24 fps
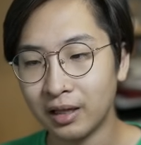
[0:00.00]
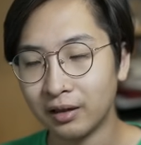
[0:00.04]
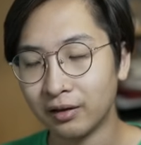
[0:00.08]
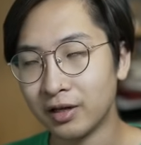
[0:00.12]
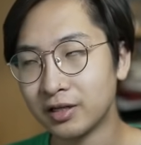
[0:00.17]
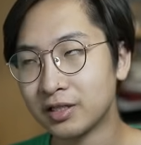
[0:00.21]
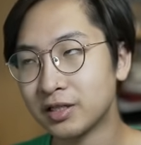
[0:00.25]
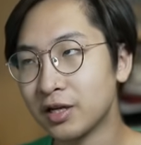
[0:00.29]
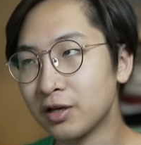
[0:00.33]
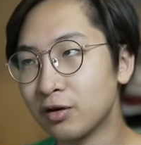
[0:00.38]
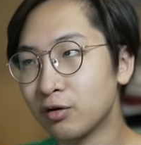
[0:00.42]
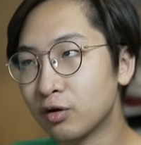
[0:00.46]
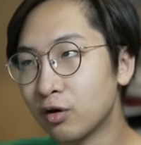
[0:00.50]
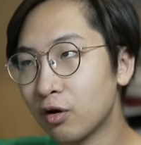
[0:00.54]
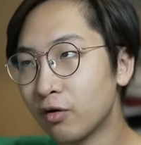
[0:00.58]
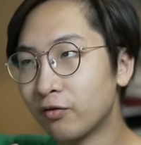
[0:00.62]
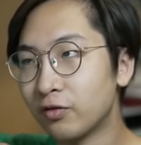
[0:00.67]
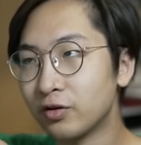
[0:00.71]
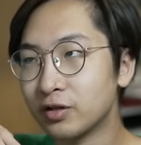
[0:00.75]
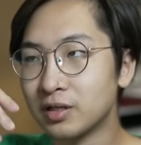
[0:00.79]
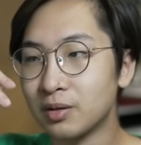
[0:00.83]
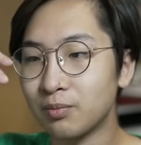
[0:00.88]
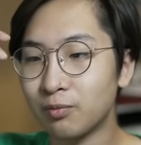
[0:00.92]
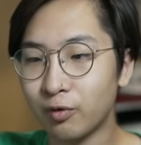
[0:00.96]
let's say you go
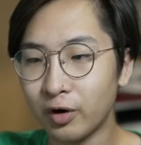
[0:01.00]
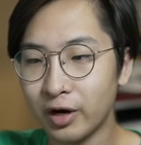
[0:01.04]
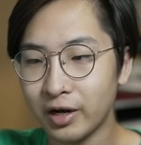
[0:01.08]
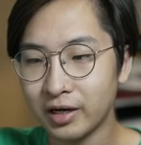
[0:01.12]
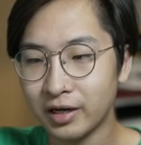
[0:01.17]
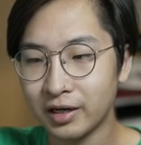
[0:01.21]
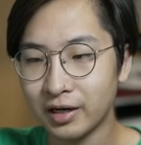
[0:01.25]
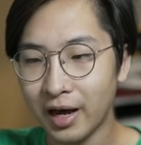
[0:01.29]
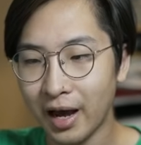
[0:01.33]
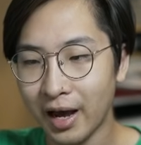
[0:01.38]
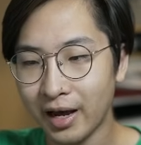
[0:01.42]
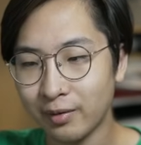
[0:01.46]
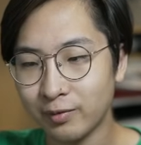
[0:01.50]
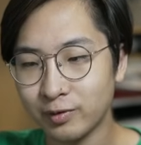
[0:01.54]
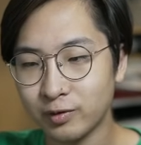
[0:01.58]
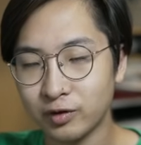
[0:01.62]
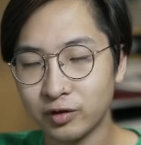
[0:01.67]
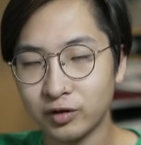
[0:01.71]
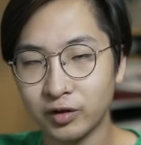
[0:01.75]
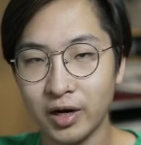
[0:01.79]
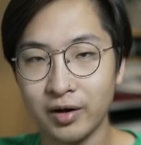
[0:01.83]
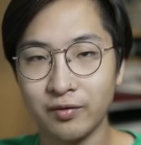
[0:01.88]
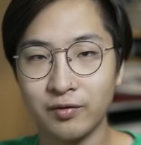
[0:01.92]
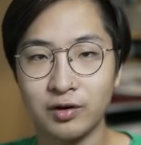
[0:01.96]
for some Radiant items
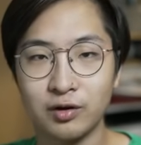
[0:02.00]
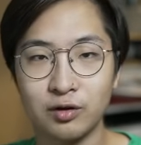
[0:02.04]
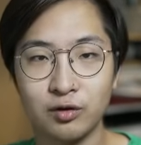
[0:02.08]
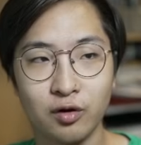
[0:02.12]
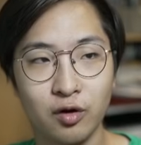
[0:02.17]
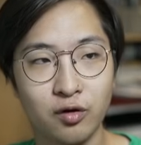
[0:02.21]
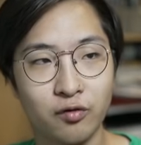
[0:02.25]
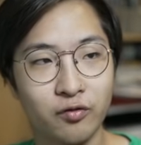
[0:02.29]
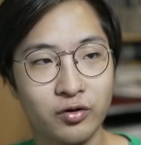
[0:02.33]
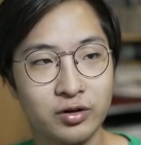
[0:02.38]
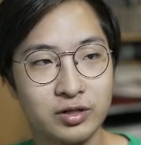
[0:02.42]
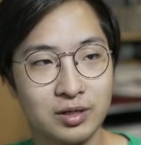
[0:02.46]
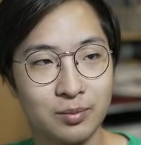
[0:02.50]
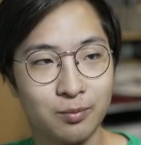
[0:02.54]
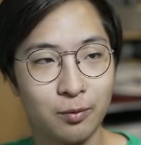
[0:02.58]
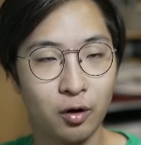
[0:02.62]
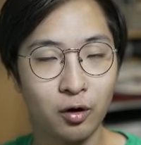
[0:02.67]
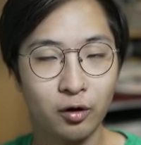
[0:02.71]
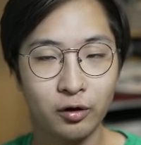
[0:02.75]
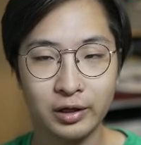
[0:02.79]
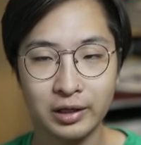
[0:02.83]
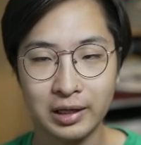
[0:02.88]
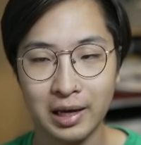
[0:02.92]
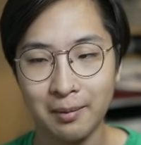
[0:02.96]
for Draven, you go for some
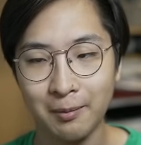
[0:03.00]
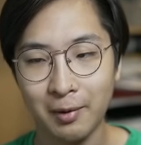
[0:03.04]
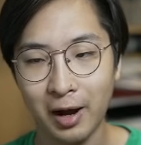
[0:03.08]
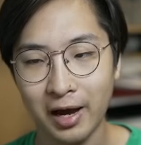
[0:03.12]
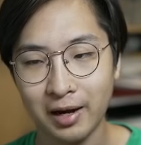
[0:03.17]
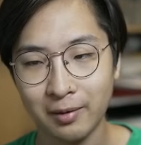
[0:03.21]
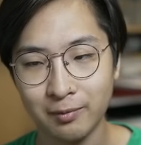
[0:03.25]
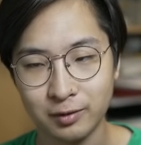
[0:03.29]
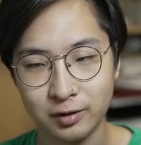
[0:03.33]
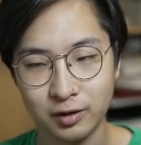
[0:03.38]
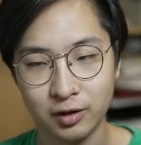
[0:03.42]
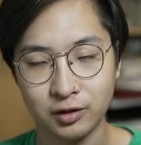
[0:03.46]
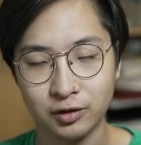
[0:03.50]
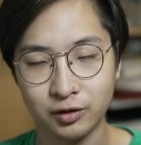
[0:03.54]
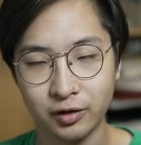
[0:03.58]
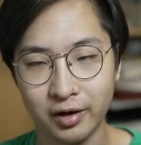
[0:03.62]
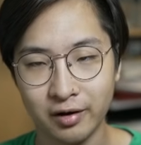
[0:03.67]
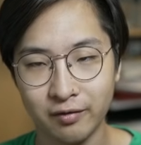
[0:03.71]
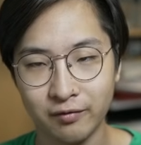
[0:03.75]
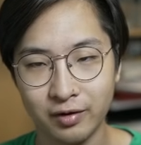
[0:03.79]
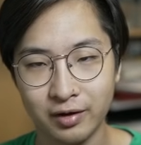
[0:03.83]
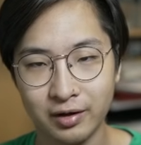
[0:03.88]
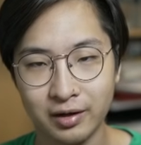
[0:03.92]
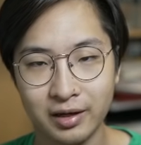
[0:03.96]
early game items on
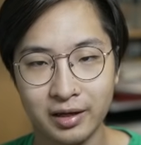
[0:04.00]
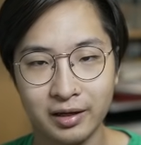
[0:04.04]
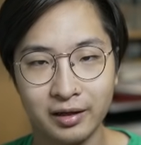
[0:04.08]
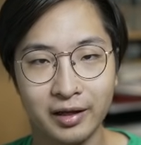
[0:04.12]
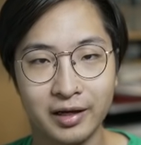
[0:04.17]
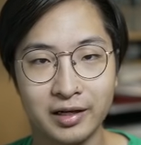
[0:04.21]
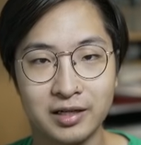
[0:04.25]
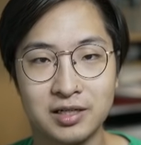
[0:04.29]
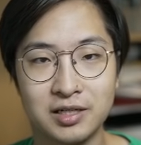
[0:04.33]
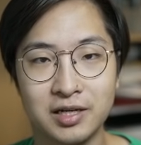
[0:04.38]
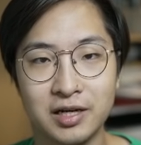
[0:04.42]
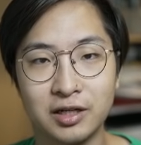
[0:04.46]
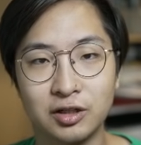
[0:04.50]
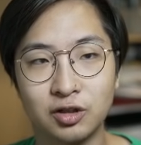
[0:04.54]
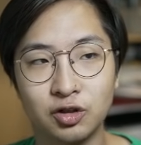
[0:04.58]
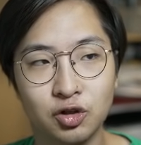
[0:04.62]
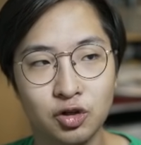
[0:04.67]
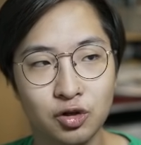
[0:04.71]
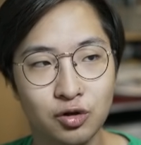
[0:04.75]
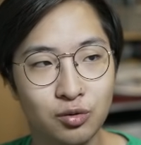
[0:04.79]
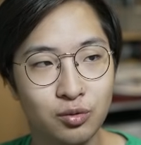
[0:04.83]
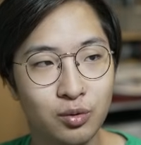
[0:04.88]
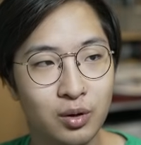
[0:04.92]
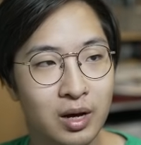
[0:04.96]
Draven in like stage
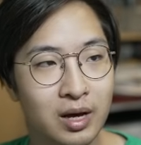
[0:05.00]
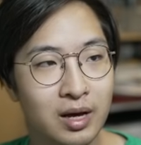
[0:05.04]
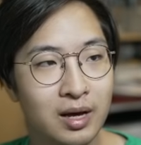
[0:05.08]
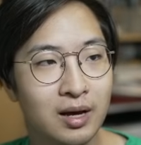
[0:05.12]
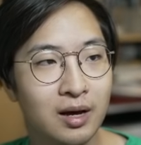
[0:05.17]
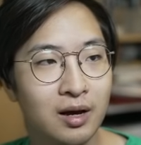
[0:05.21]
2,